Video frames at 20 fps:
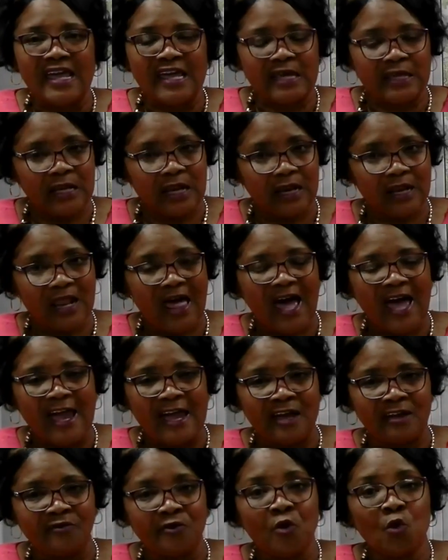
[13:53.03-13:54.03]
in
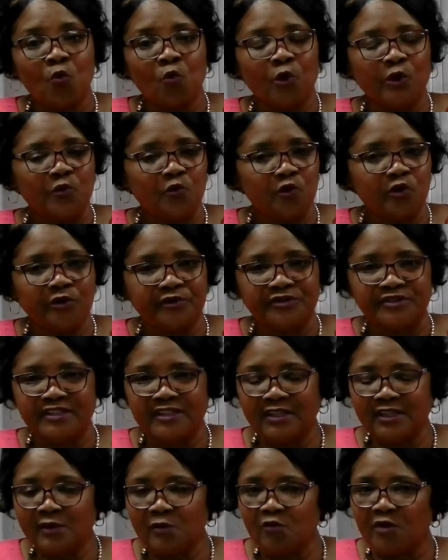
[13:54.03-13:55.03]
life when we're
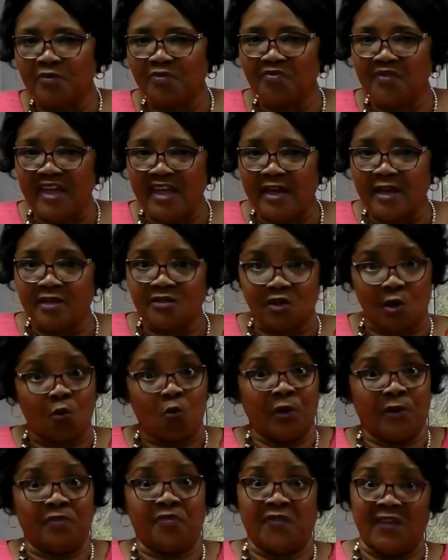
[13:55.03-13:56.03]
dealing with things
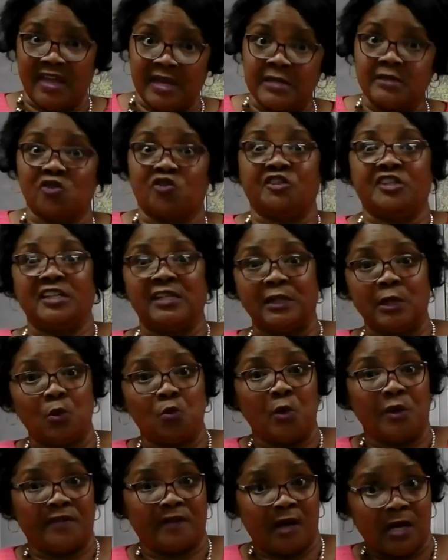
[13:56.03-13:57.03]
or when things are
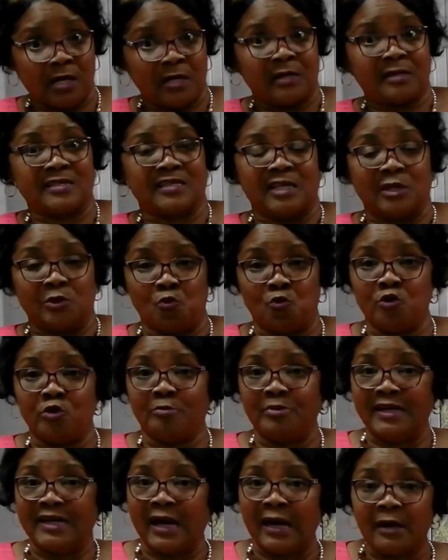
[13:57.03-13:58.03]
dealing with us and we're
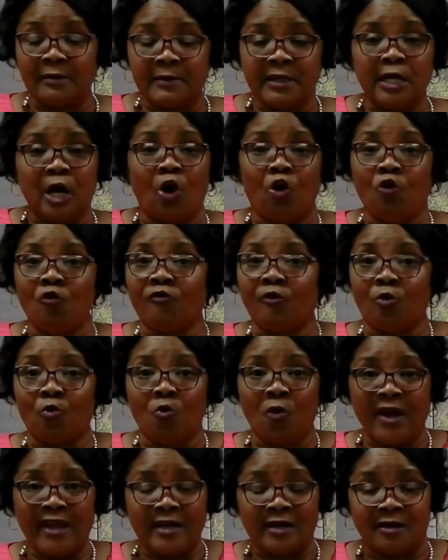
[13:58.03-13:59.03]
becoming
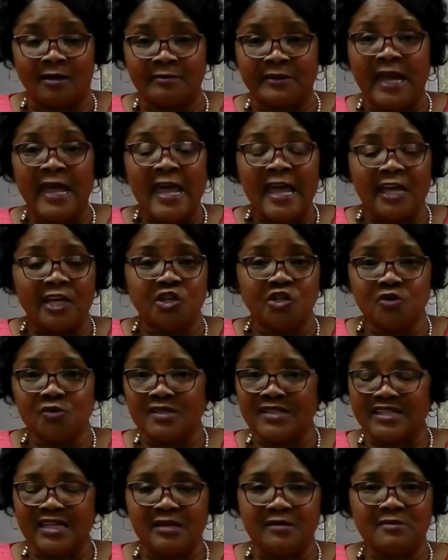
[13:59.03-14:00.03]
overwhelmed and you
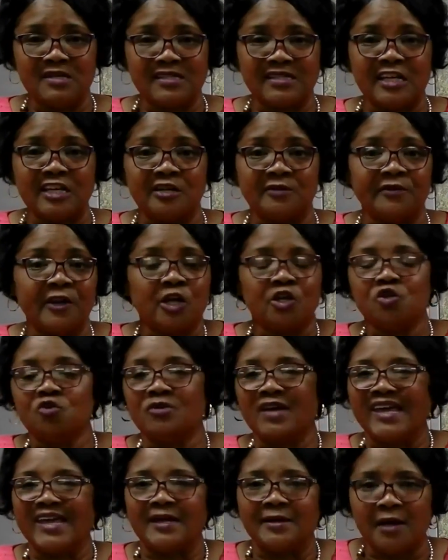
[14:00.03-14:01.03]
seem as if
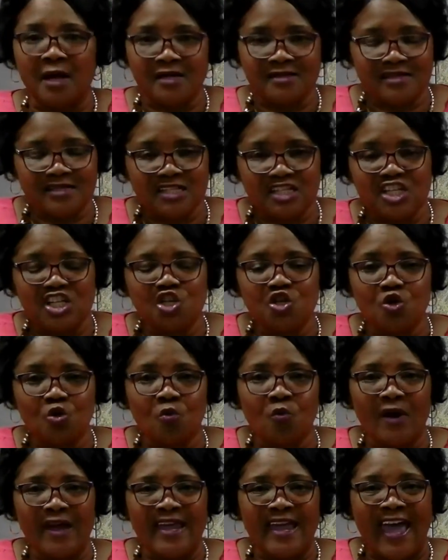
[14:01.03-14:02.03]
you cannot see
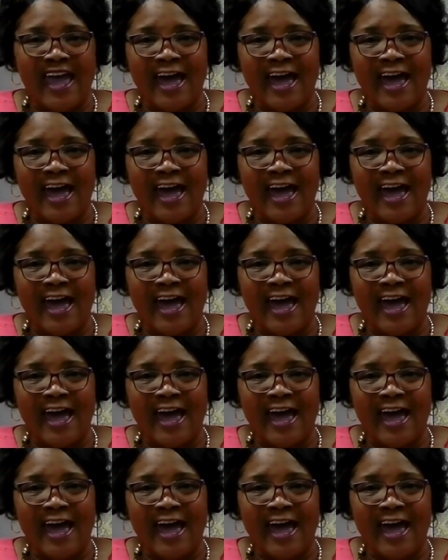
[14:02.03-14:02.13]
your way